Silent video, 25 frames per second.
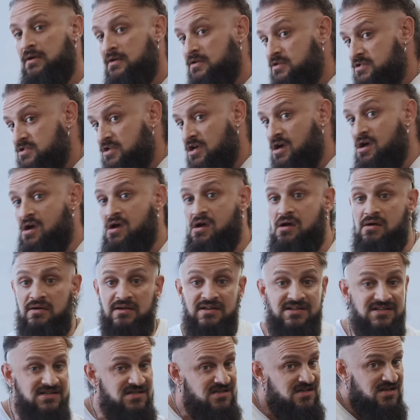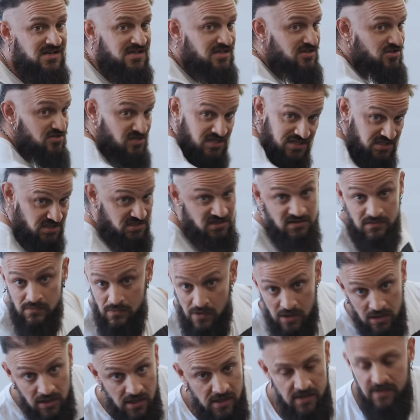So it's an interesting
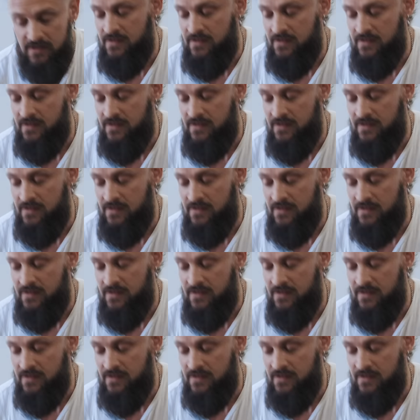one.